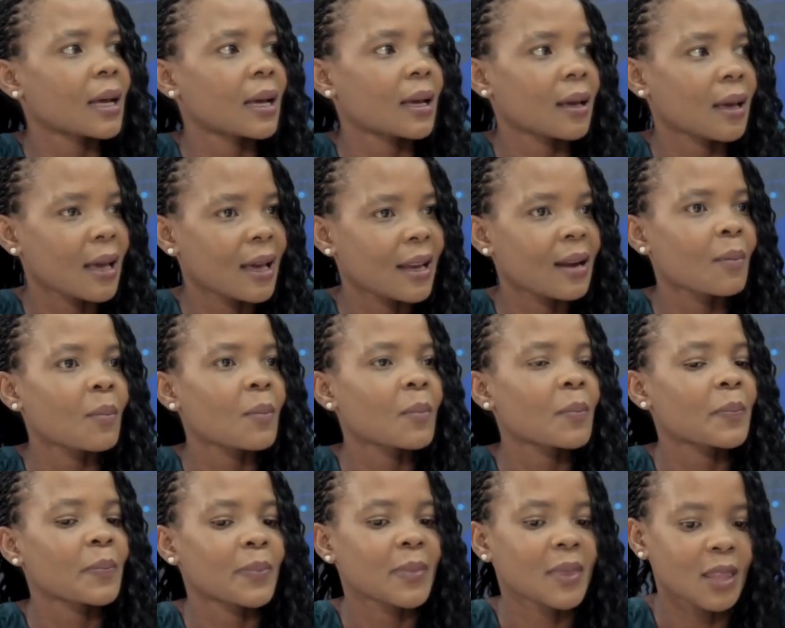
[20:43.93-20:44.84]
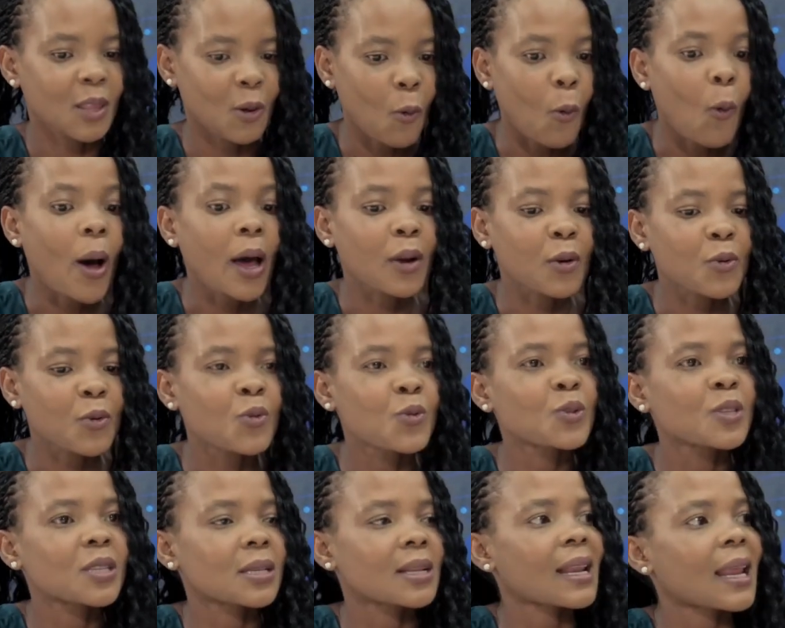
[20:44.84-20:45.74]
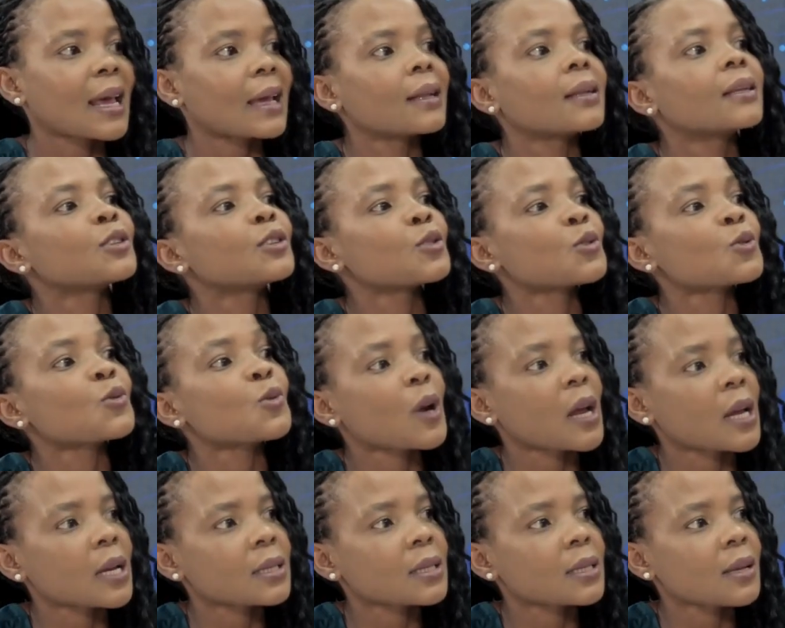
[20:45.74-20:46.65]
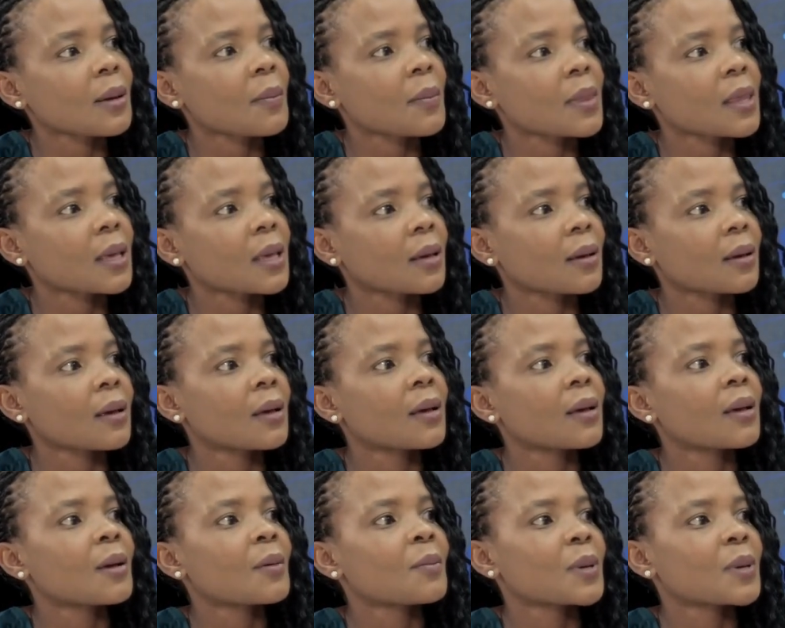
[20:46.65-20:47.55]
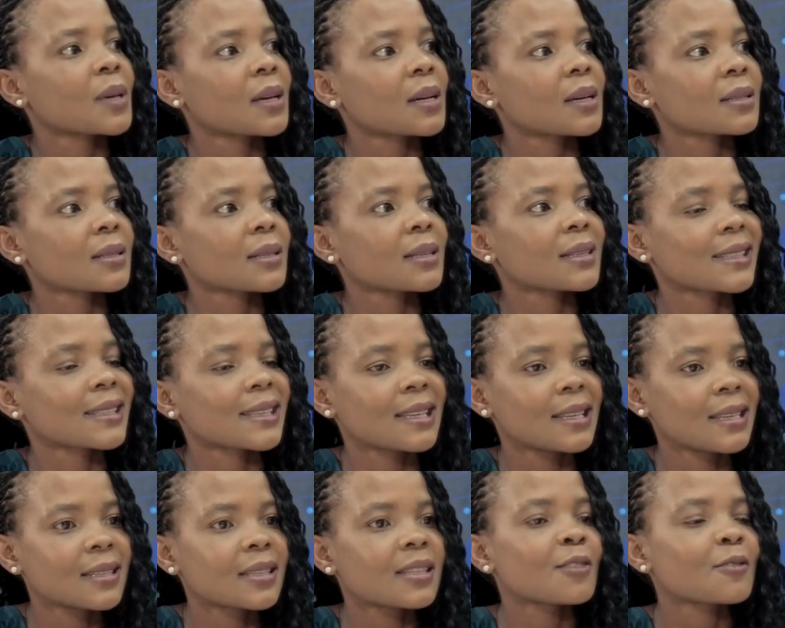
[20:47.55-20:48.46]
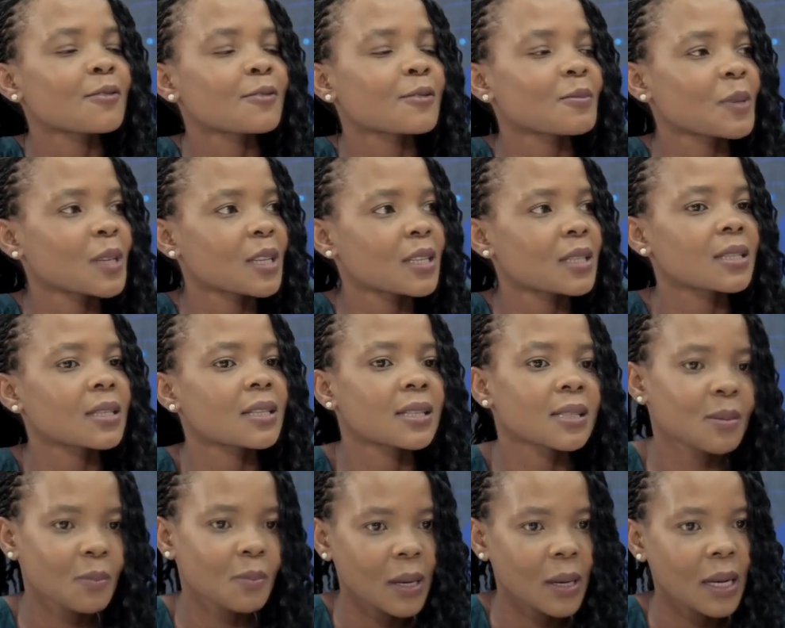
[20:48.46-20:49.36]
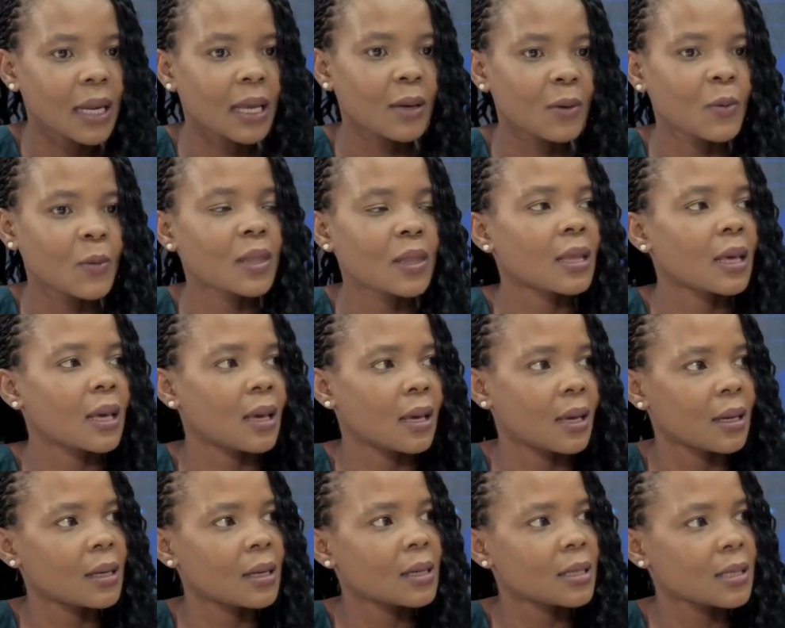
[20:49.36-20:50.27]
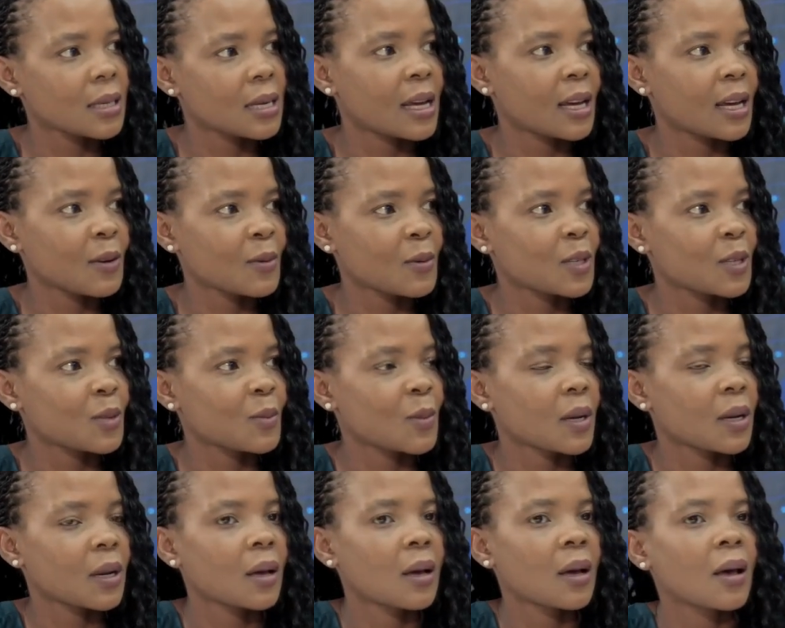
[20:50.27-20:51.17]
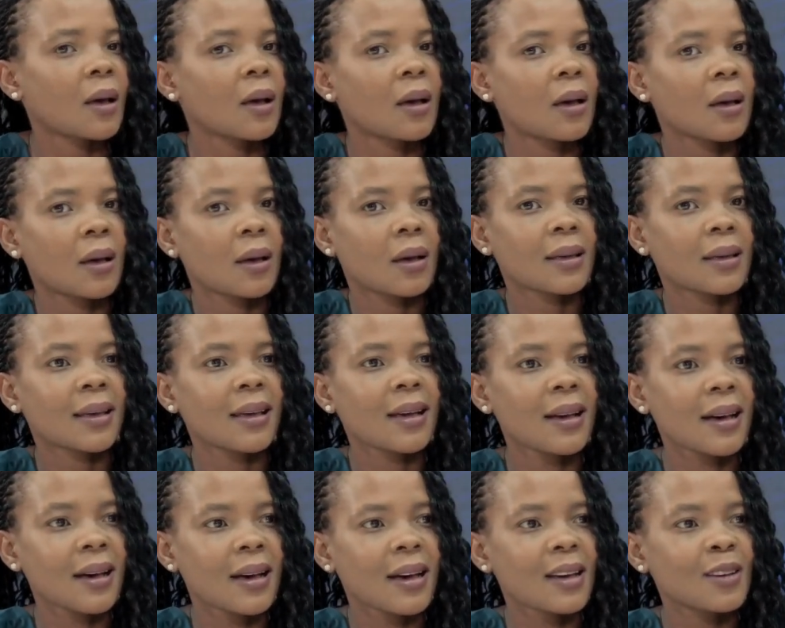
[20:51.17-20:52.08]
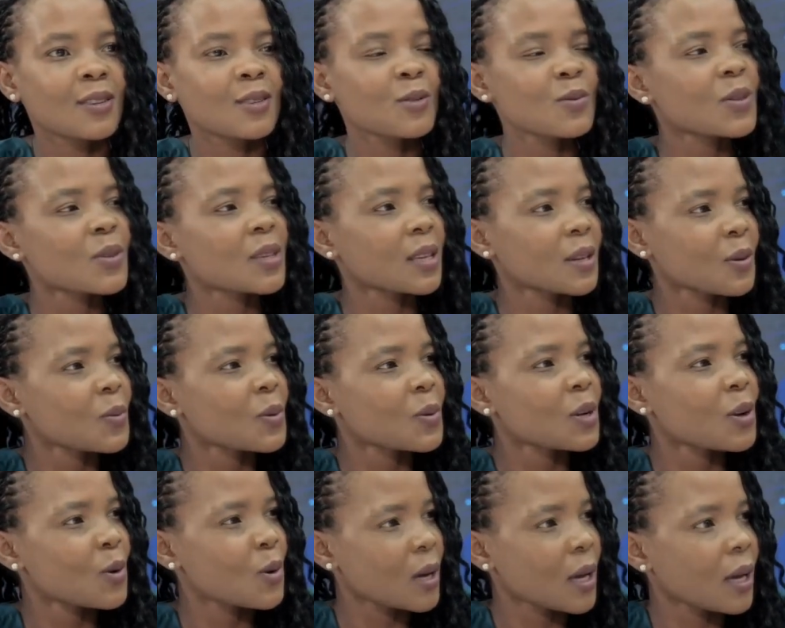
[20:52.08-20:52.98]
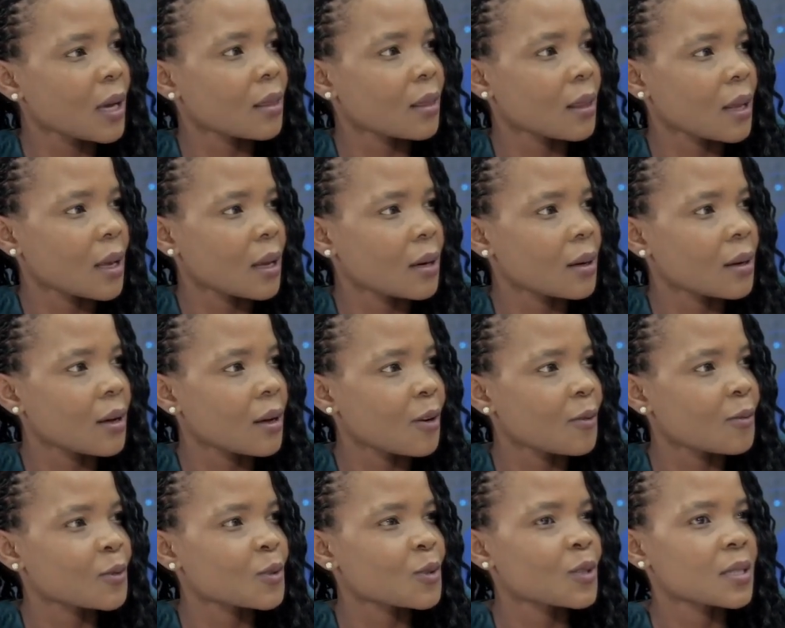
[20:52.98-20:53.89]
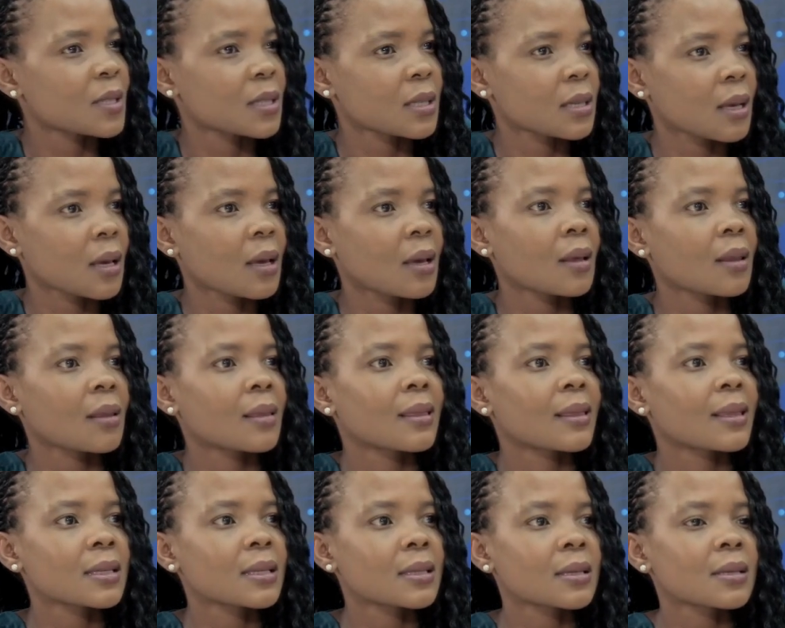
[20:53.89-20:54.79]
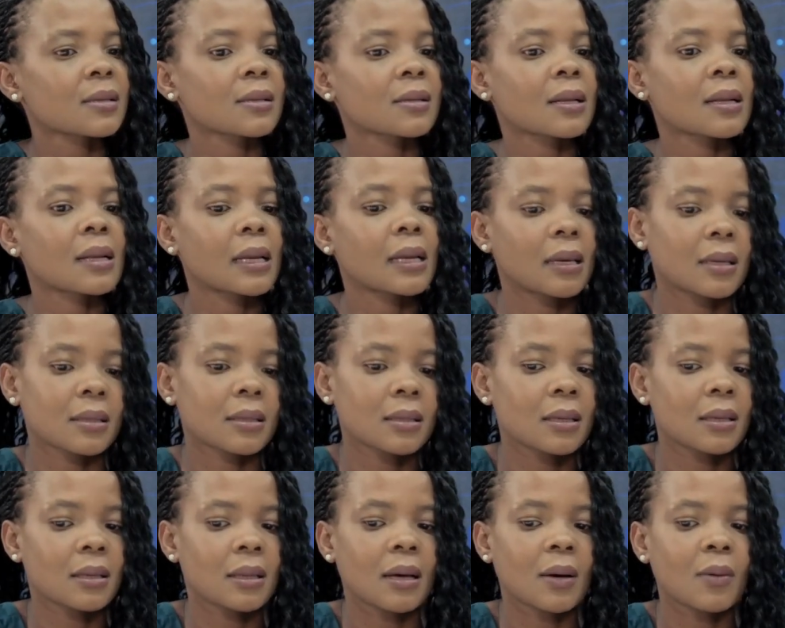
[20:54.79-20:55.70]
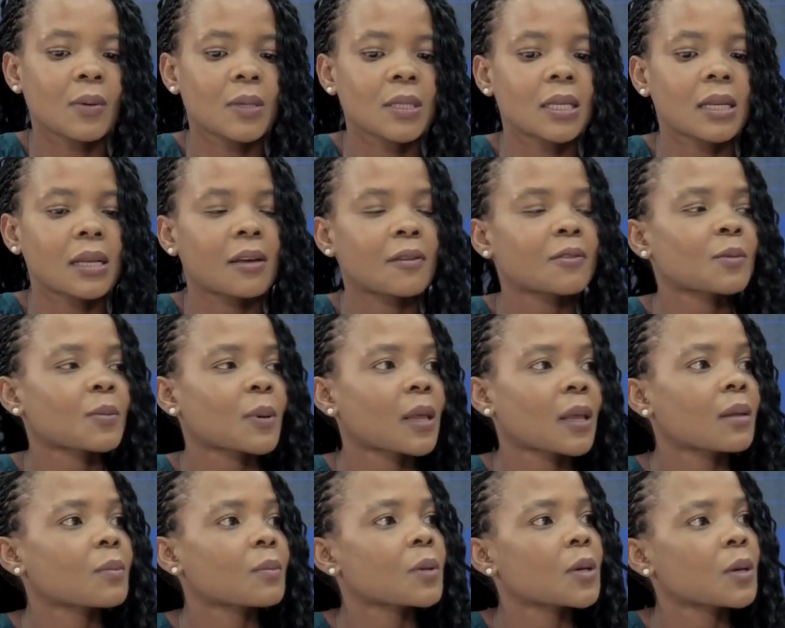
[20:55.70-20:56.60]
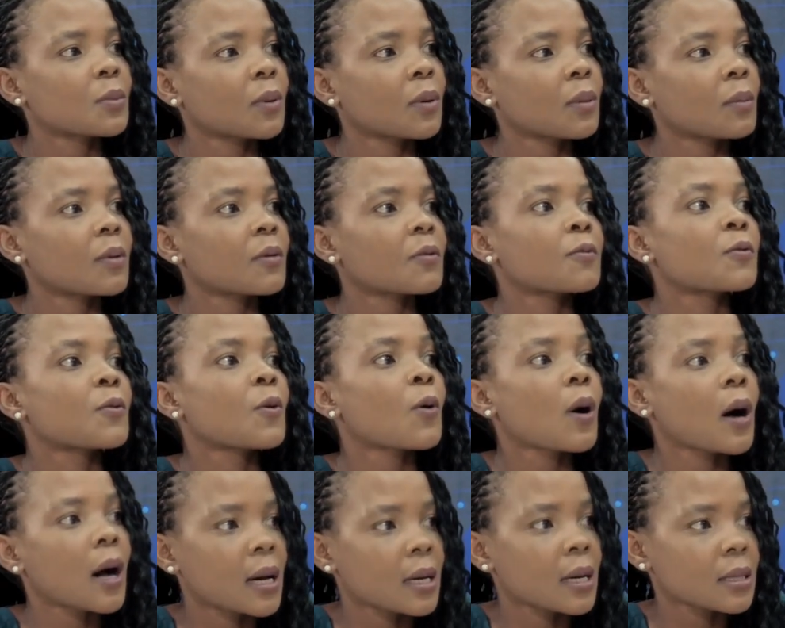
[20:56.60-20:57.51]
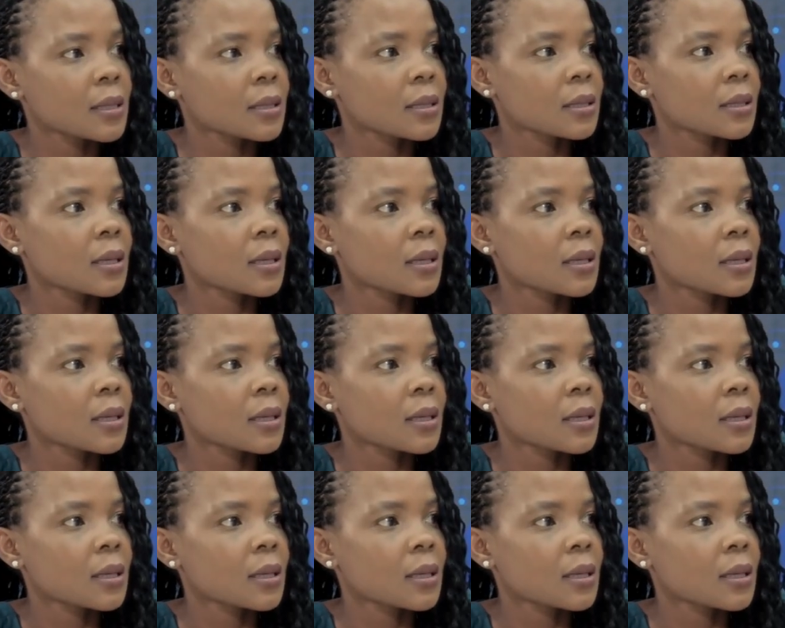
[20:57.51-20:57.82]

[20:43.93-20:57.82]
and I'm the one who's likely to write something, because it's easier for me to just play with the English language. But yeah, I don't think we look at that enough to say this is the legacy that was left by the people before us.